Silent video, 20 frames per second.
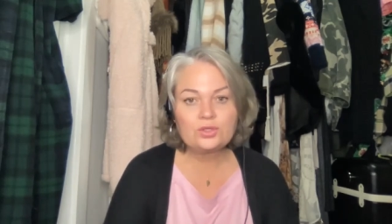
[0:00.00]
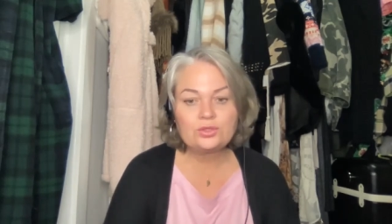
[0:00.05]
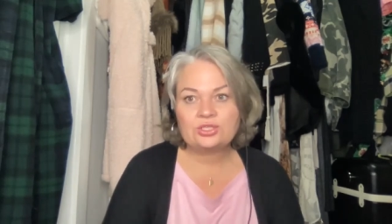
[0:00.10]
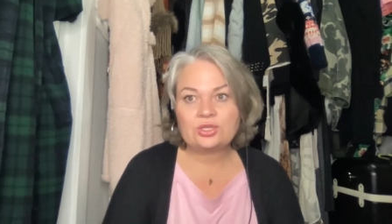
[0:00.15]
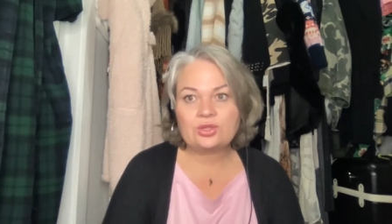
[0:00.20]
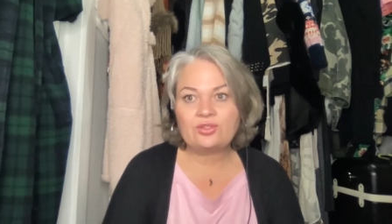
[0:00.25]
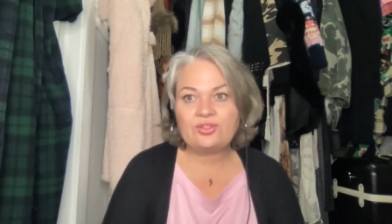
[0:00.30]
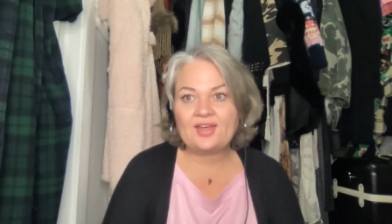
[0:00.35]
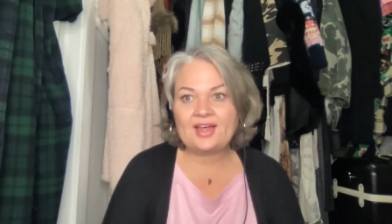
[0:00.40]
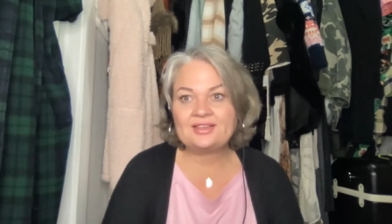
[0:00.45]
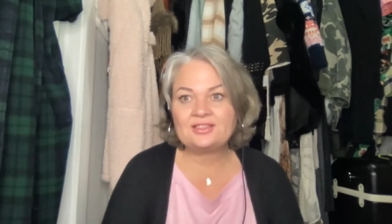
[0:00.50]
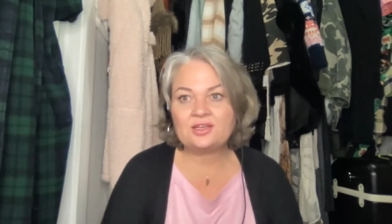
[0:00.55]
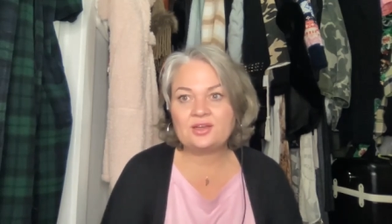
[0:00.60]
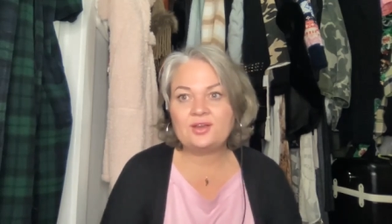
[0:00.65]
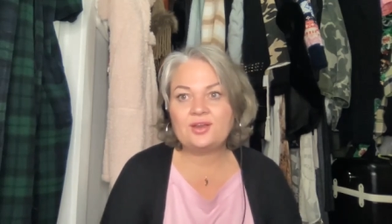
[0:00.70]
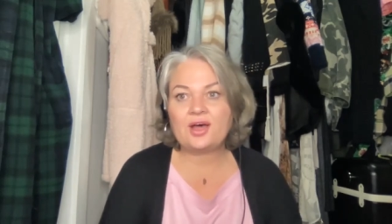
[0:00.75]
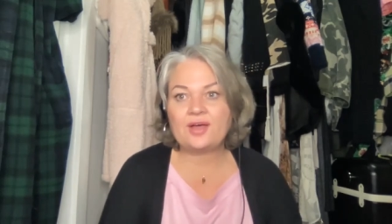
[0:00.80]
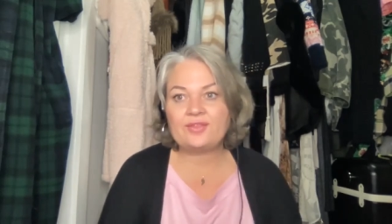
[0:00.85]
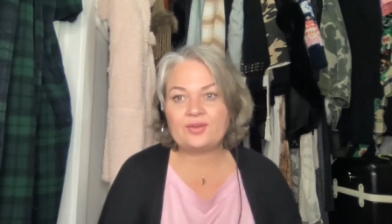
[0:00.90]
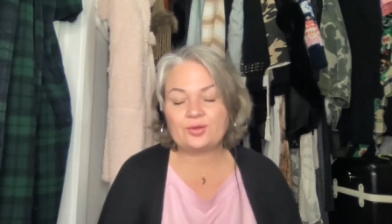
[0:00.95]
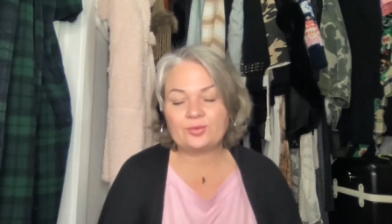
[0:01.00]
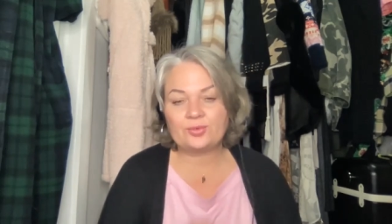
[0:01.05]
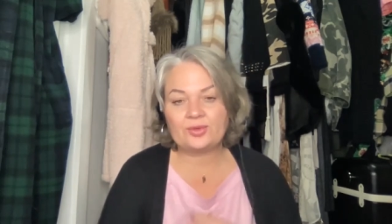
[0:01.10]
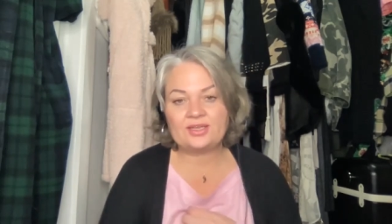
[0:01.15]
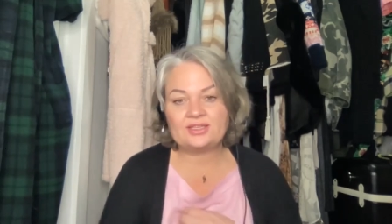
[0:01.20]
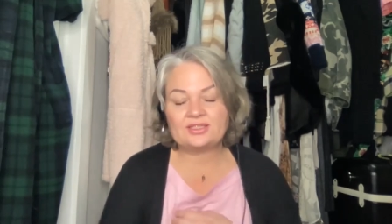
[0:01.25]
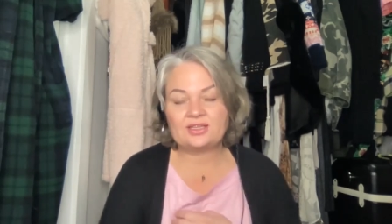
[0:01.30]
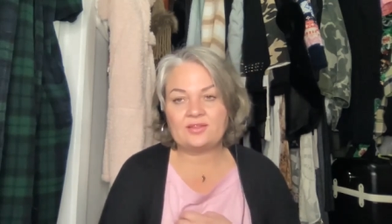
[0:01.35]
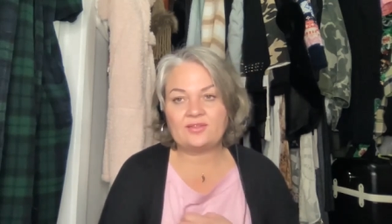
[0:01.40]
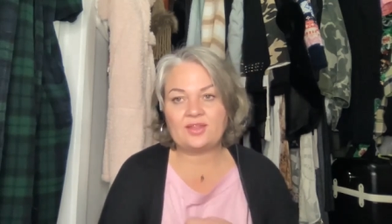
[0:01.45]
So that's another
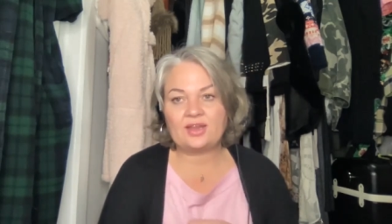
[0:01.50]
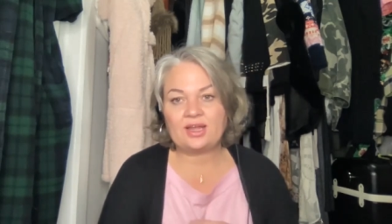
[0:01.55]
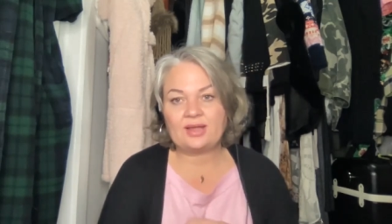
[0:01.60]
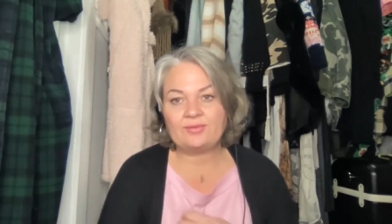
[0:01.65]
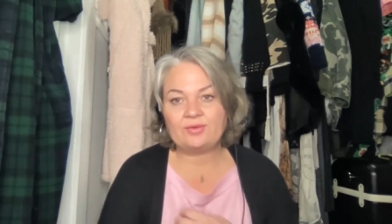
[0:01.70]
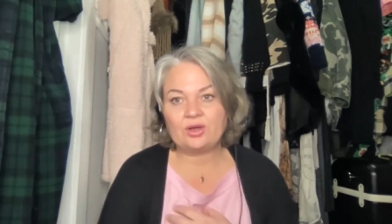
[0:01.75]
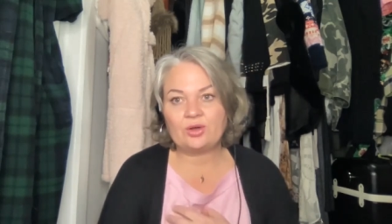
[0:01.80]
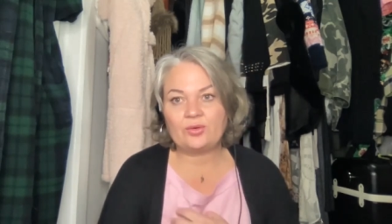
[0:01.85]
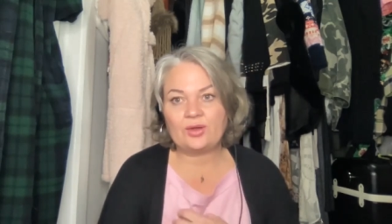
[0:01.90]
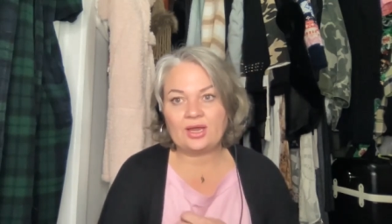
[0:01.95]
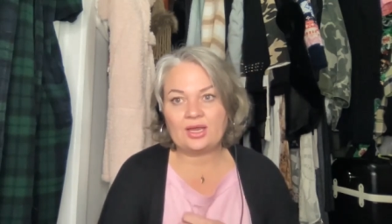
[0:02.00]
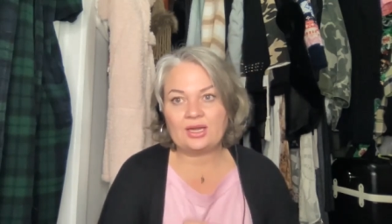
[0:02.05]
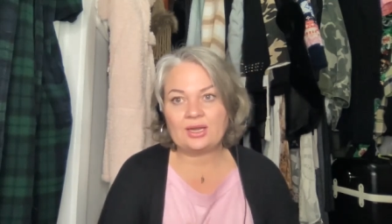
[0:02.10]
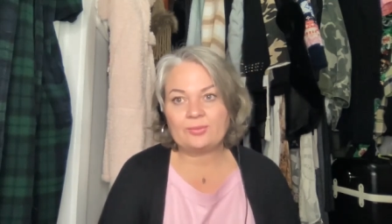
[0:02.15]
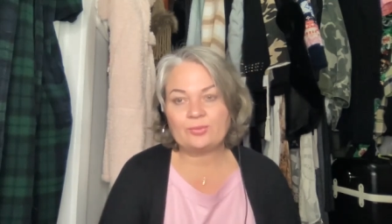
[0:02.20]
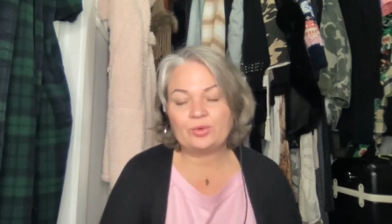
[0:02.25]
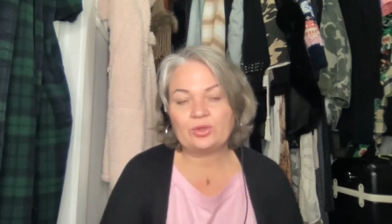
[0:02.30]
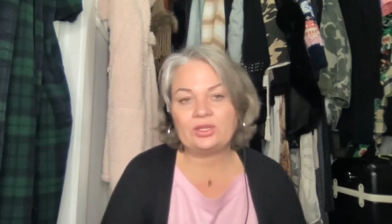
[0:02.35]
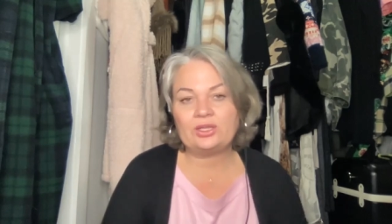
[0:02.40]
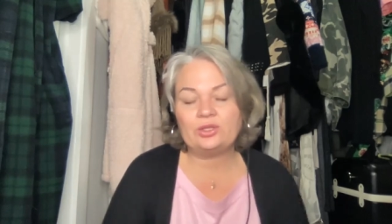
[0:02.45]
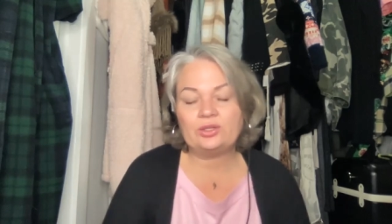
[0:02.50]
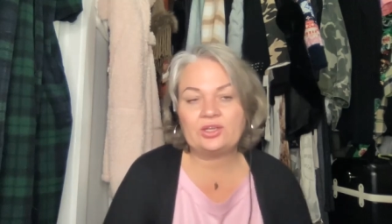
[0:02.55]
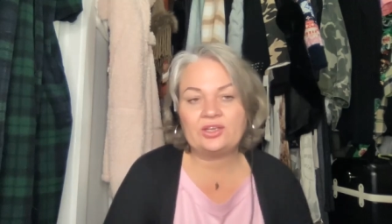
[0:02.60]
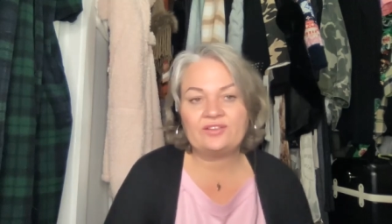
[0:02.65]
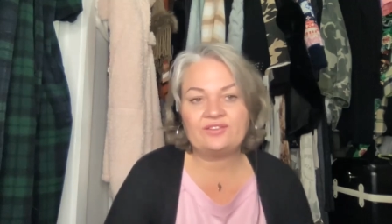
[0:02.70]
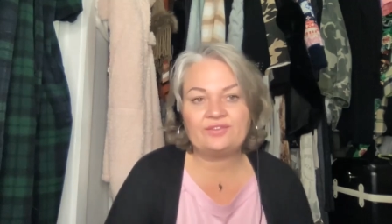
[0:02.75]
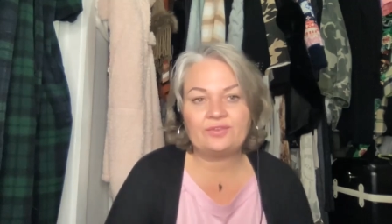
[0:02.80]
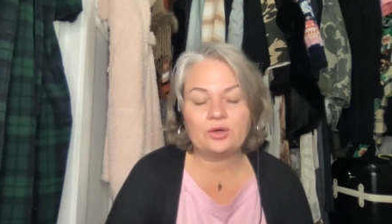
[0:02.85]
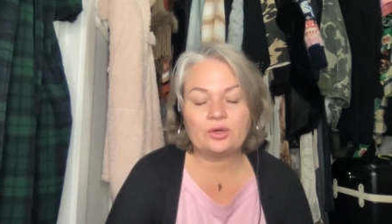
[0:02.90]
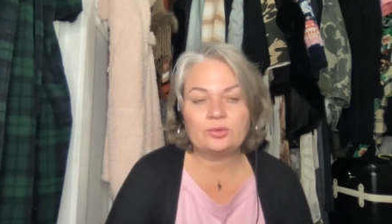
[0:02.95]
reason that I'm going, and I'm really
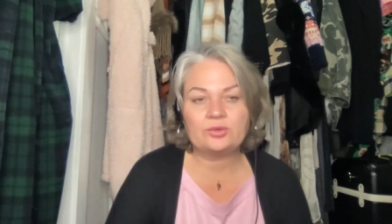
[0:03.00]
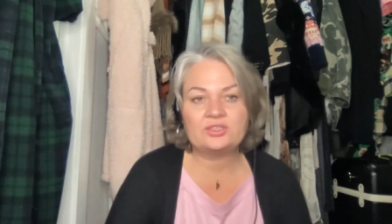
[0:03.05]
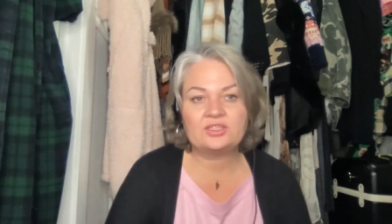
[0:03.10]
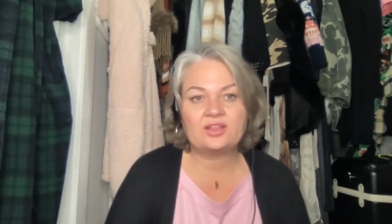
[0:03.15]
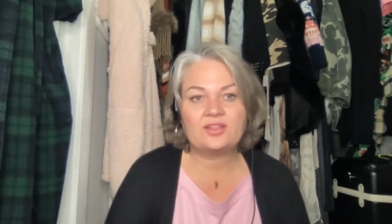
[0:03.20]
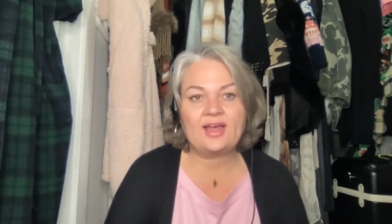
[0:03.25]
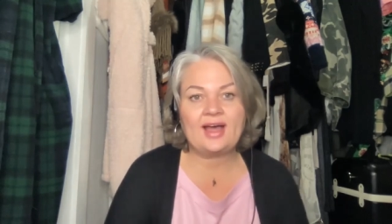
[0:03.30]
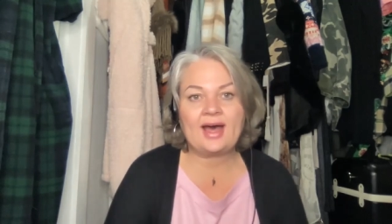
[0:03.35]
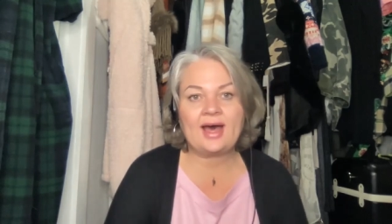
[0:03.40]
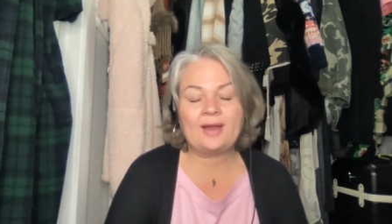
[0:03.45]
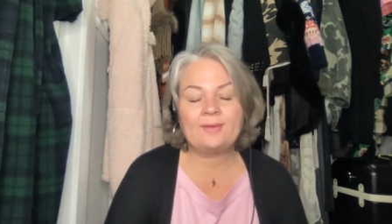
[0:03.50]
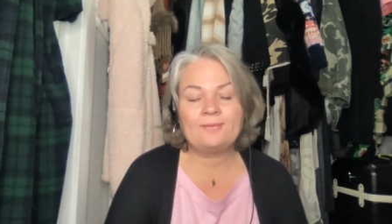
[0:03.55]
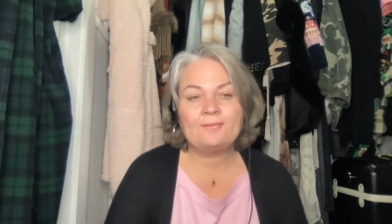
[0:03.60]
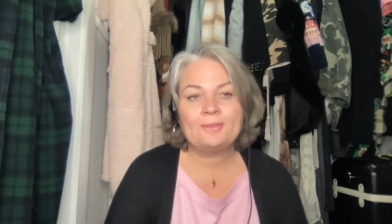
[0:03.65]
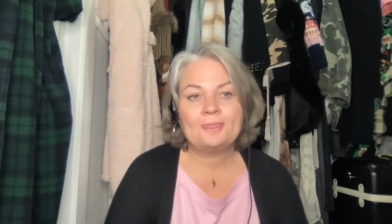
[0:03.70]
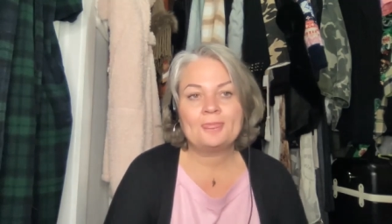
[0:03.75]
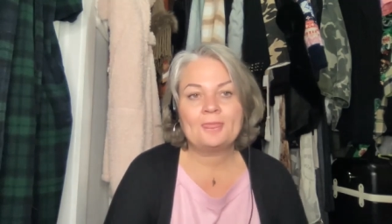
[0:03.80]
looking forward to that.